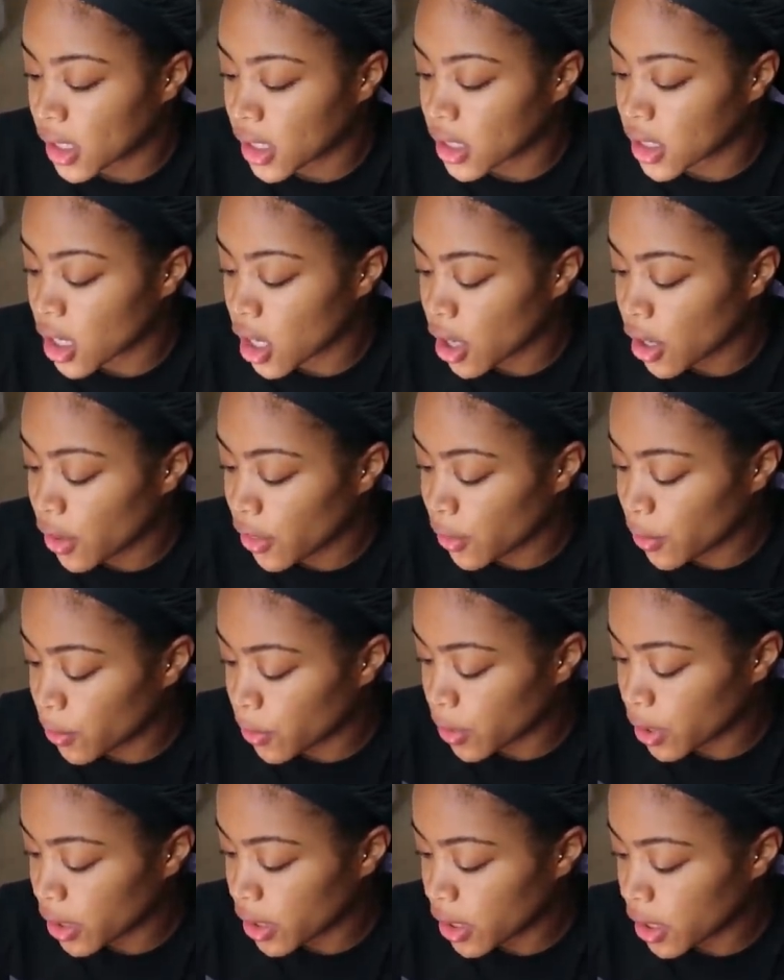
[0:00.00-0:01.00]
And then the other
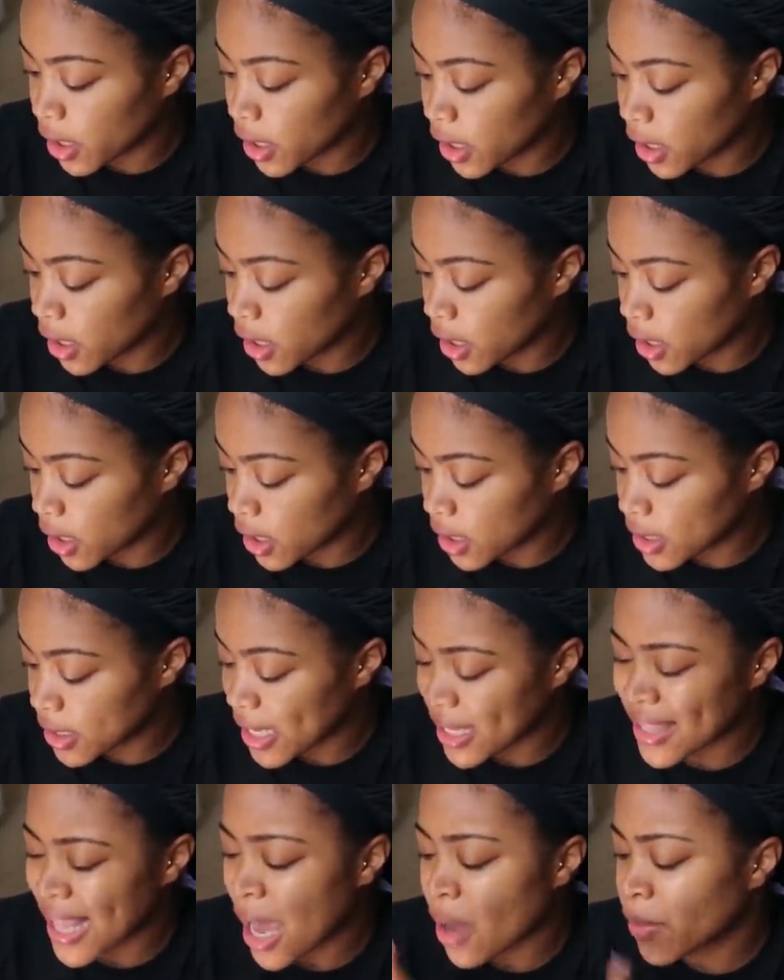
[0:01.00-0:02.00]
one
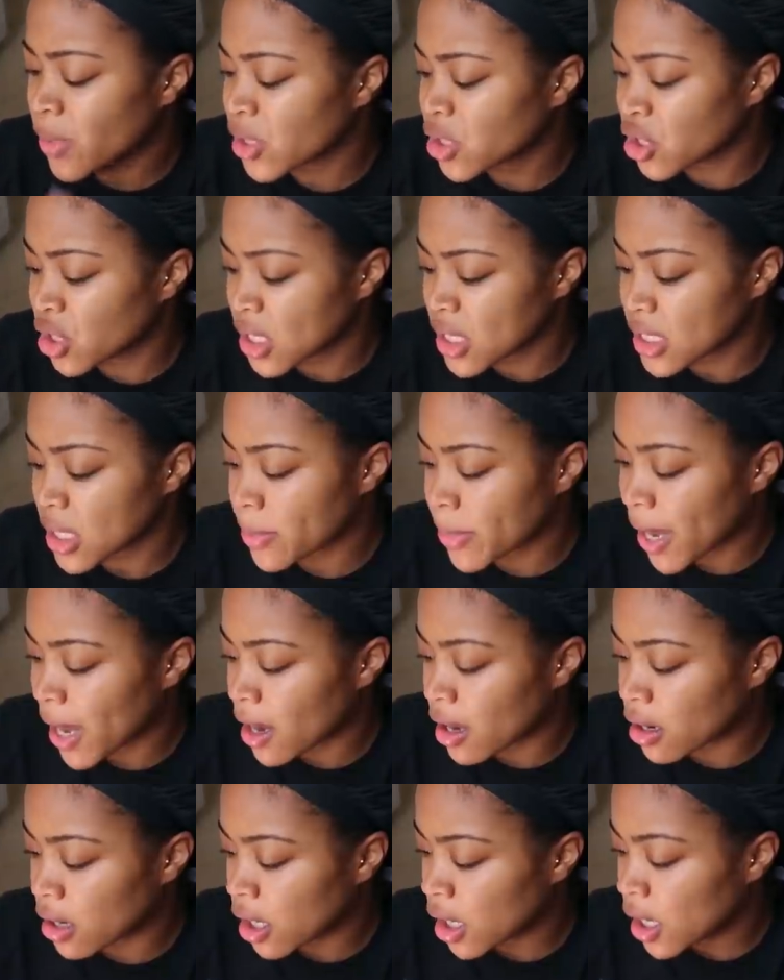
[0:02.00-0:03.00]
is, and that one's just
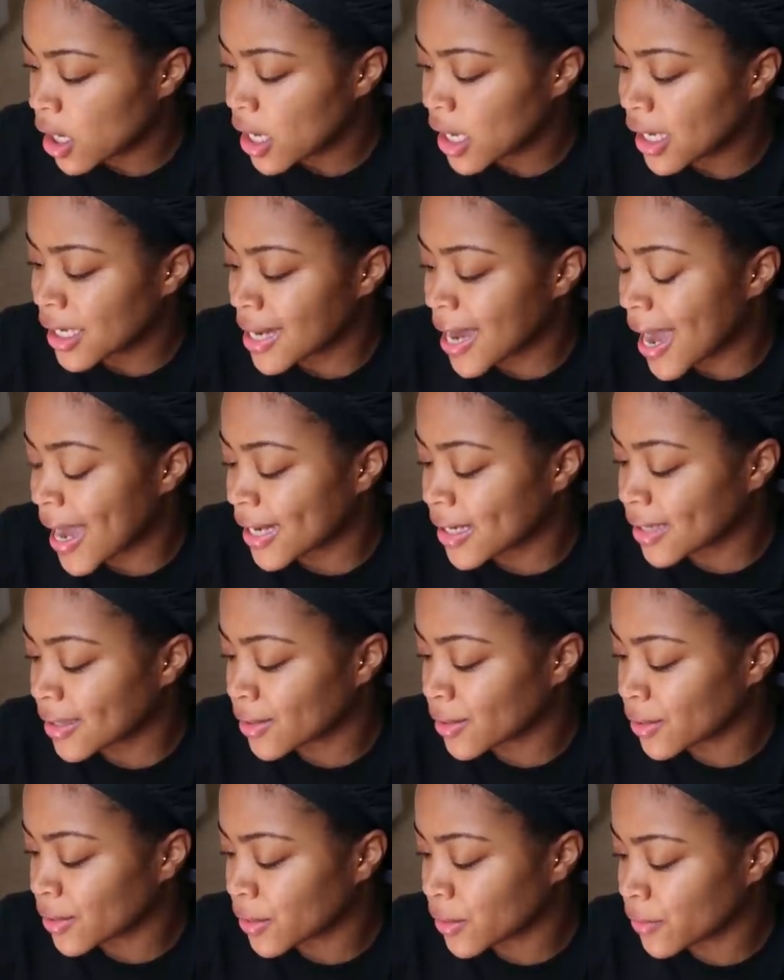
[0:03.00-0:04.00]
about kind
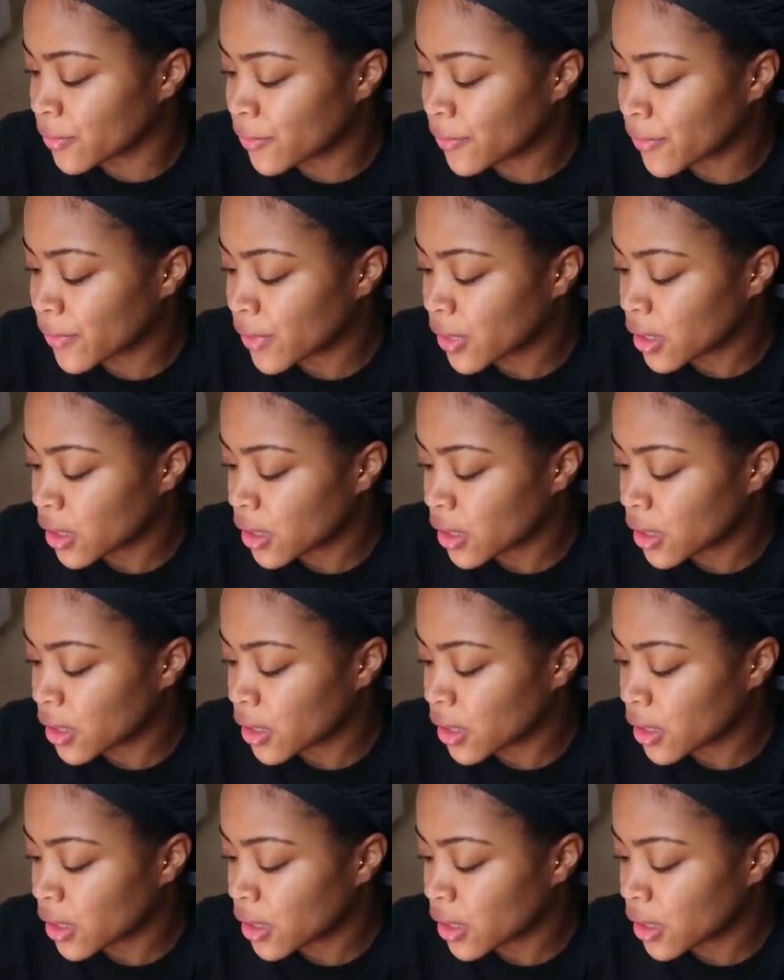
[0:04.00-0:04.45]
of